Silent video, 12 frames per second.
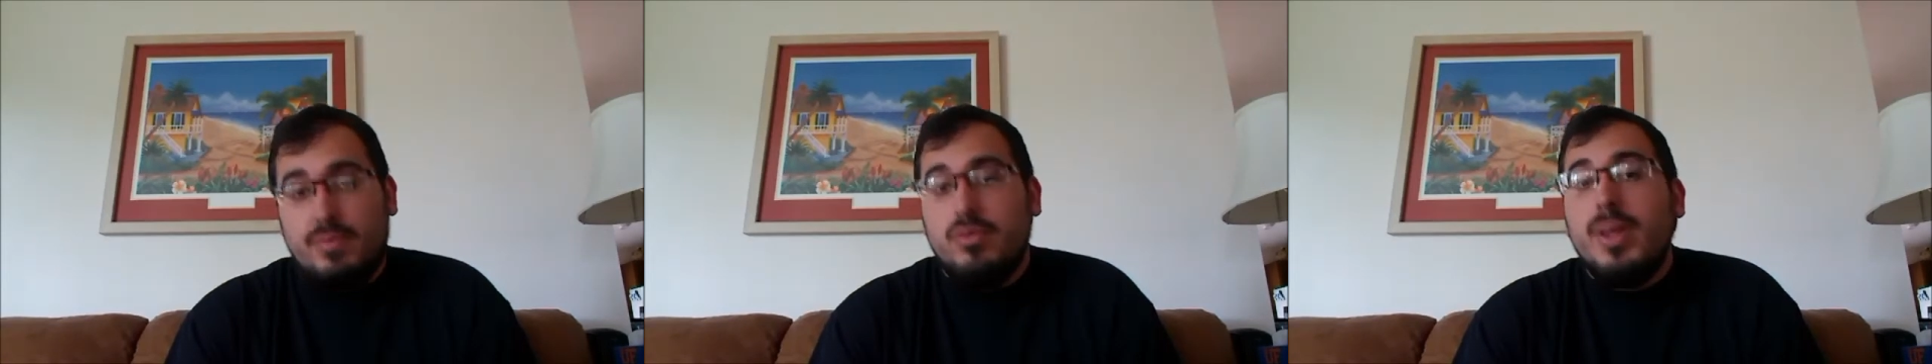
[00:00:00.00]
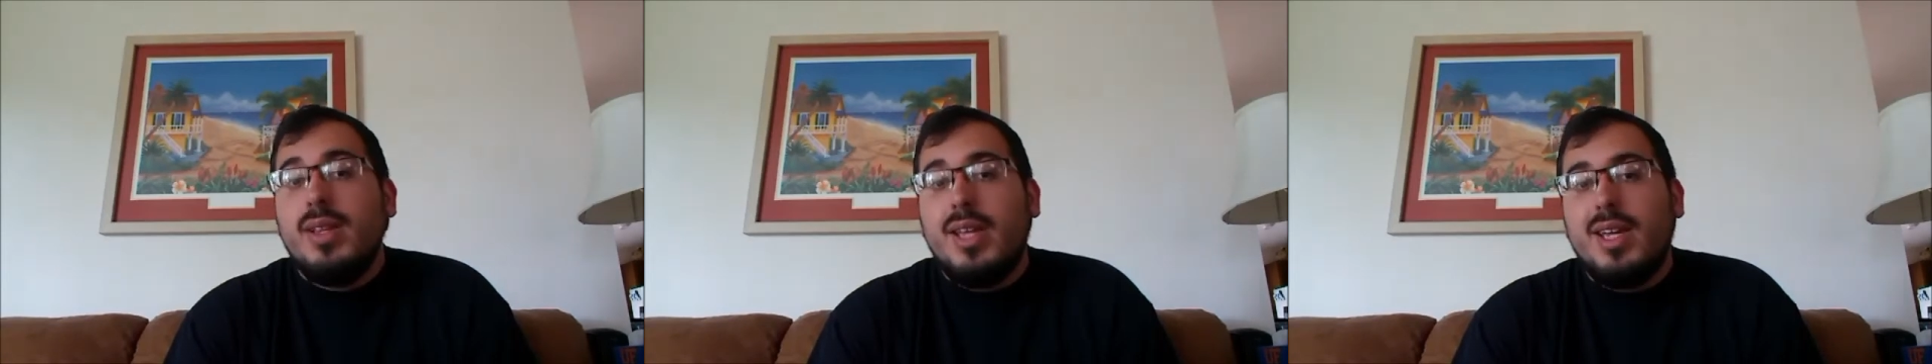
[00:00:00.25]

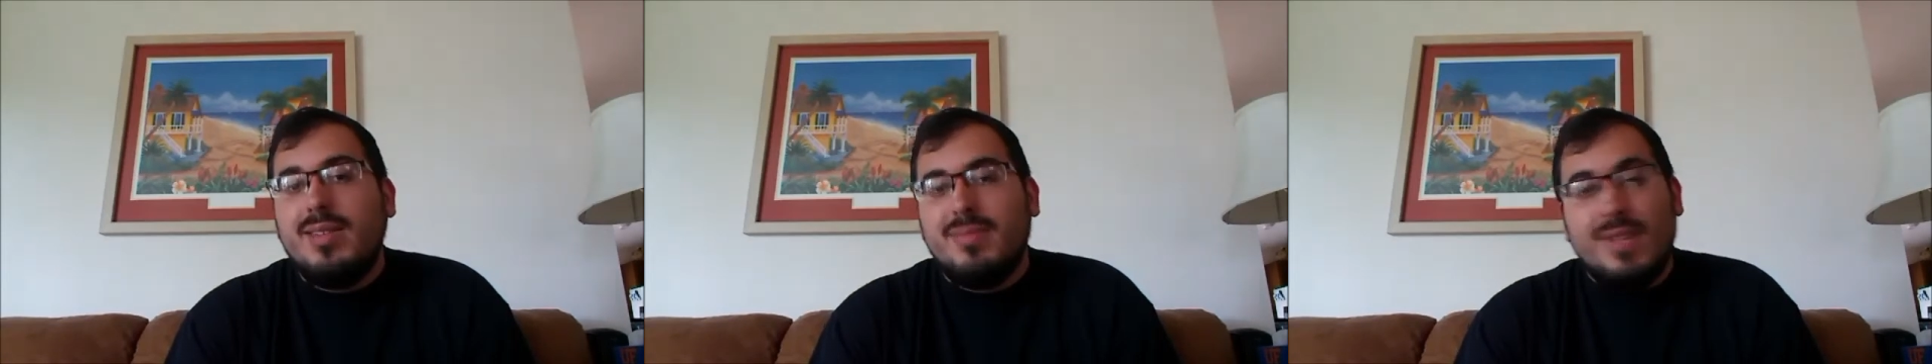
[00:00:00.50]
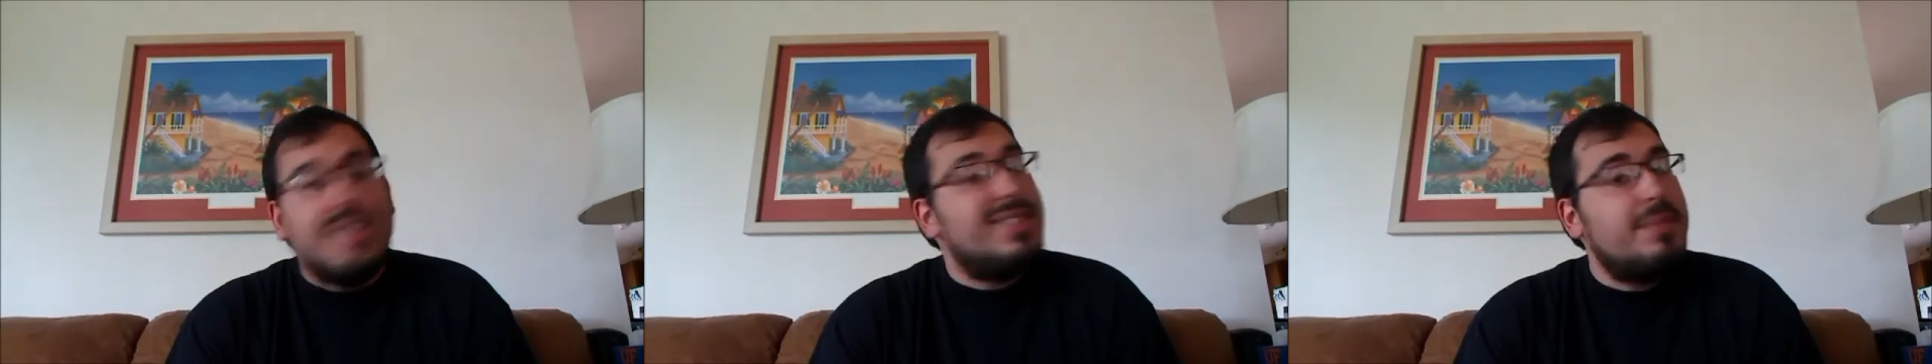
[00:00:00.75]
thrilling and
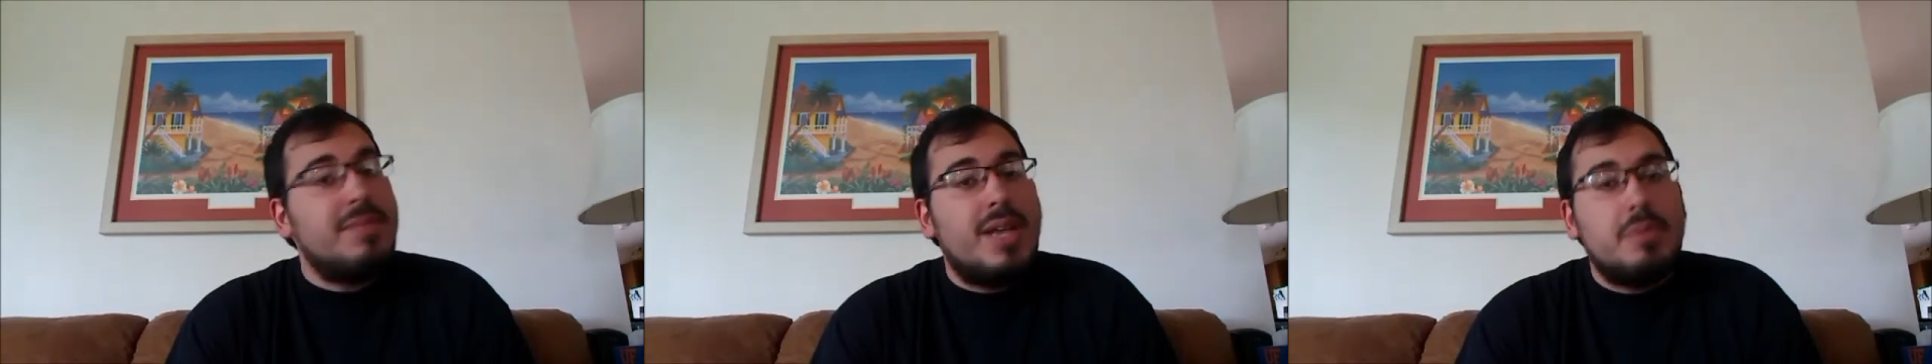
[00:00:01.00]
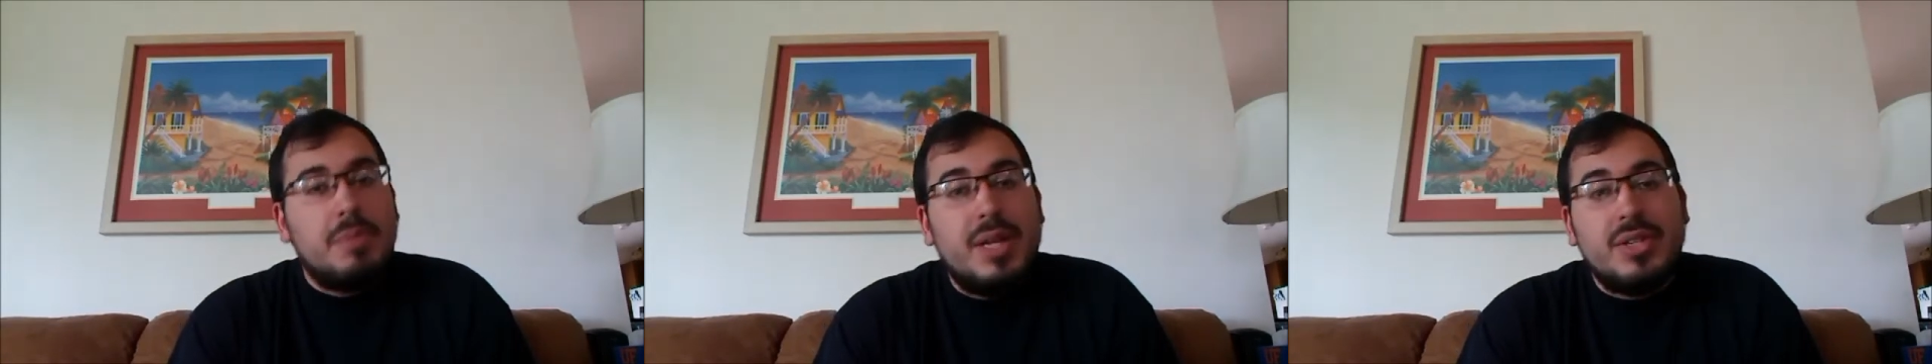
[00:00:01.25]
a
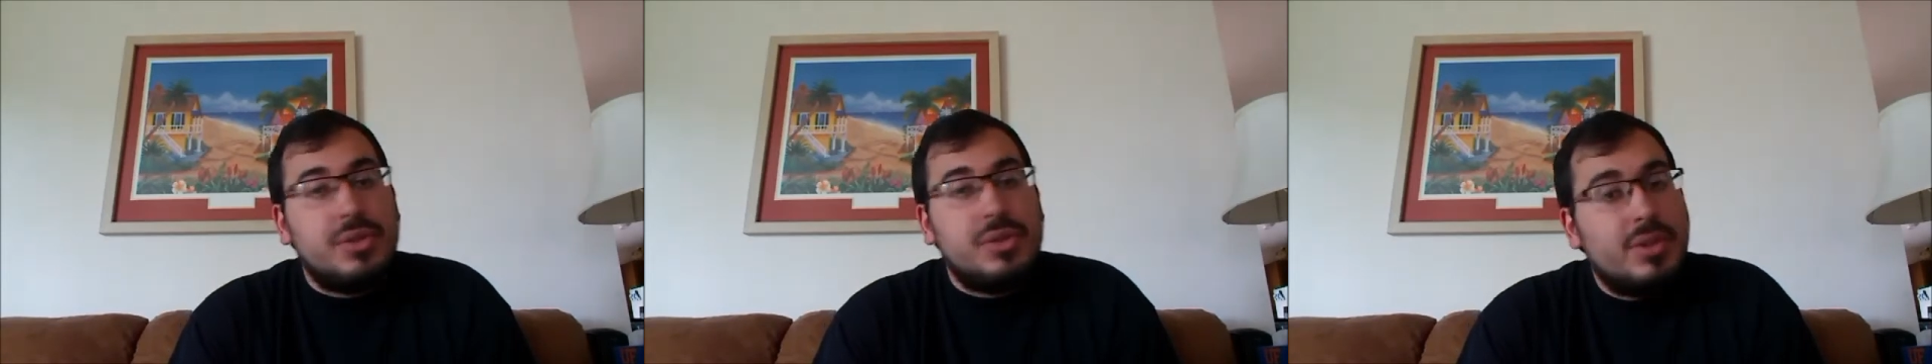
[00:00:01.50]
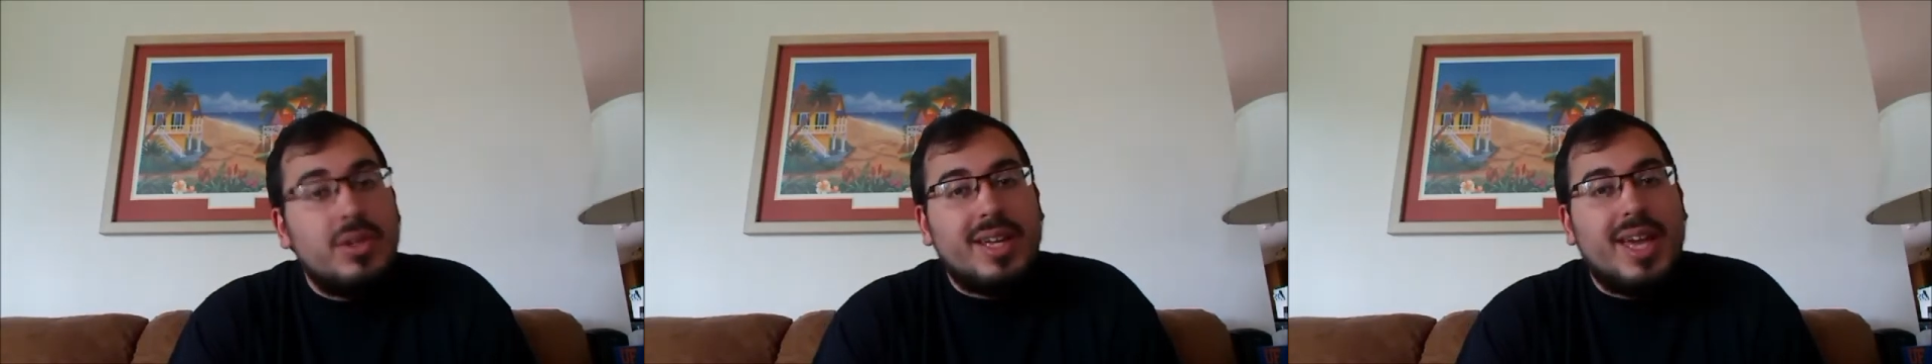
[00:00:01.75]
sometimes pleasure to
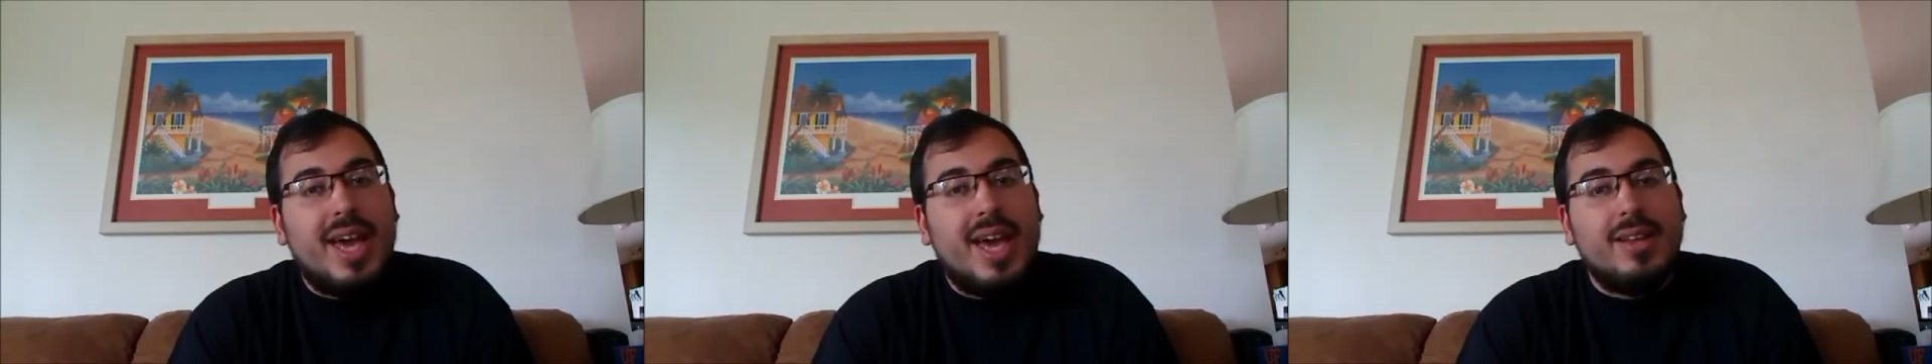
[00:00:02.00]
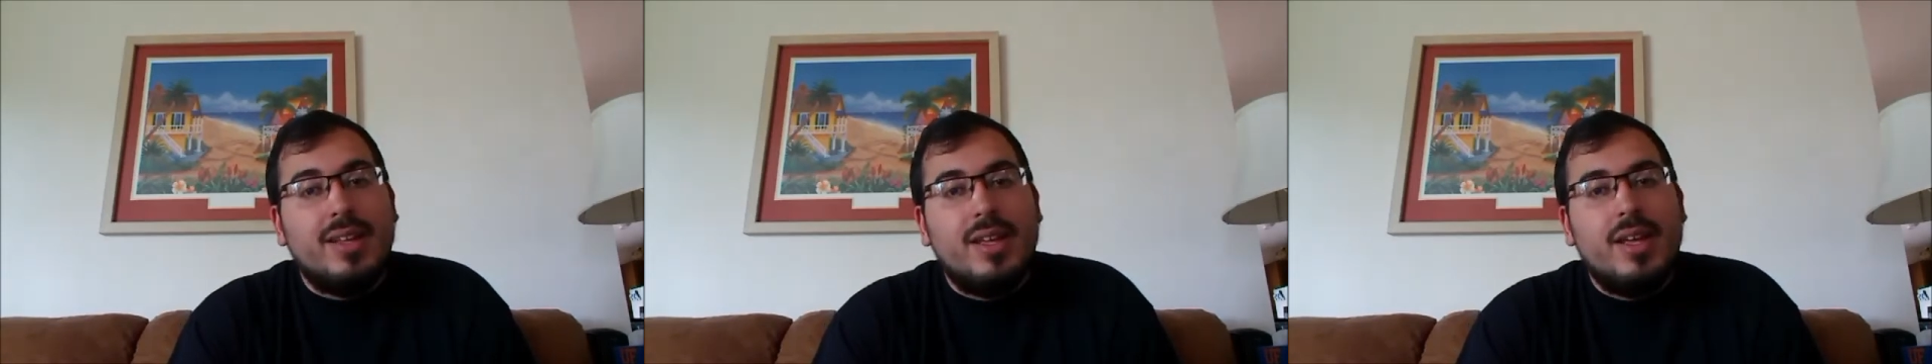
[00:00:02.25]
look
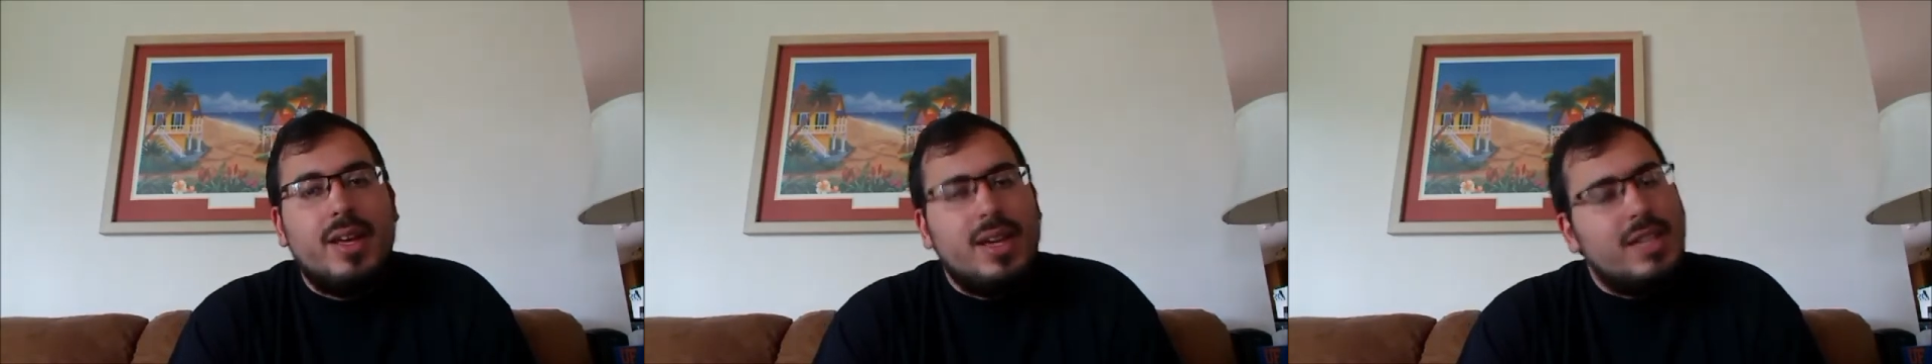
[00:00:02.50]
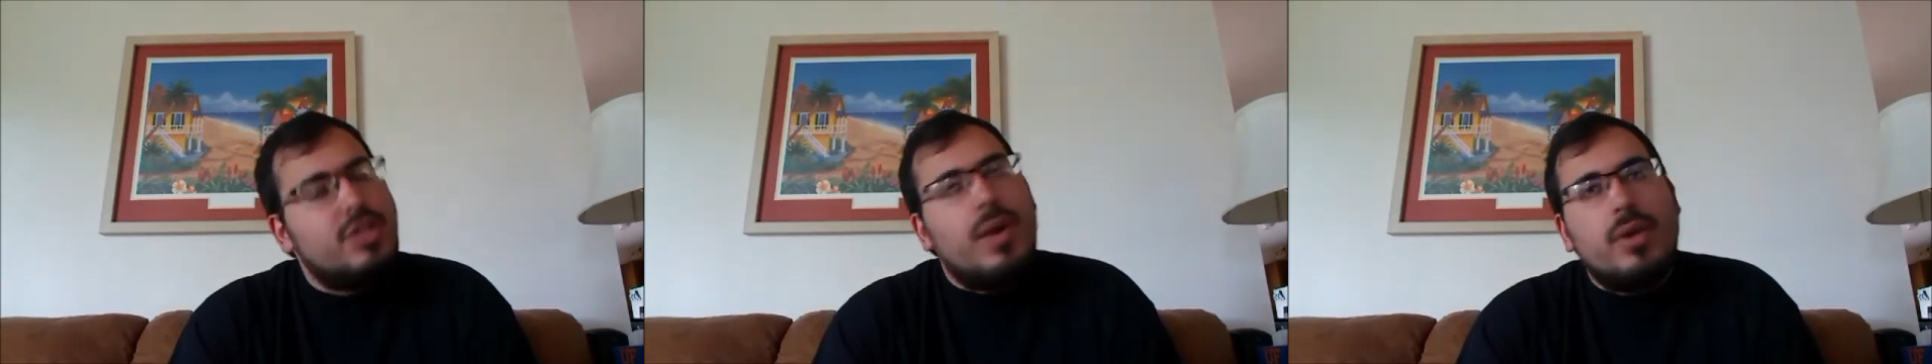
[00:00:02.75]
at,
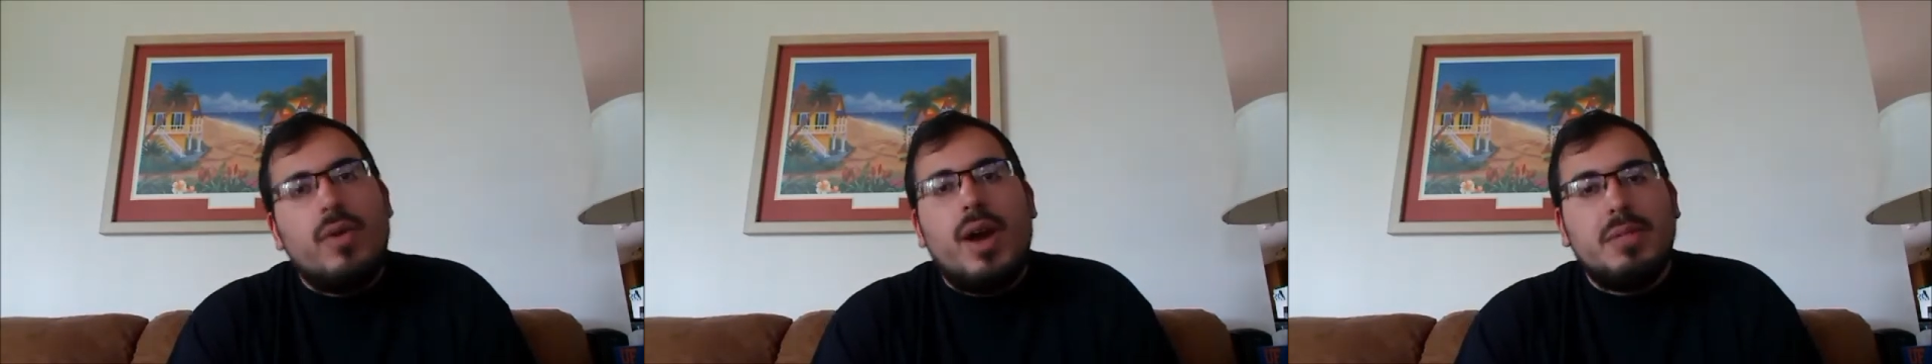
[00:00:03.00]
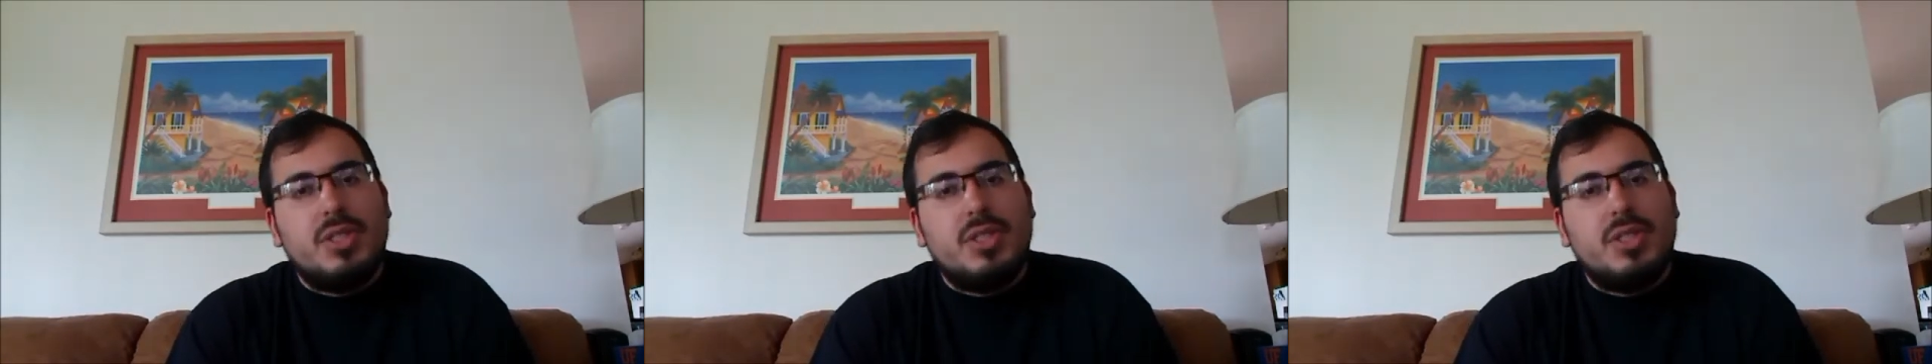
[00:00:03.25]
its great crime is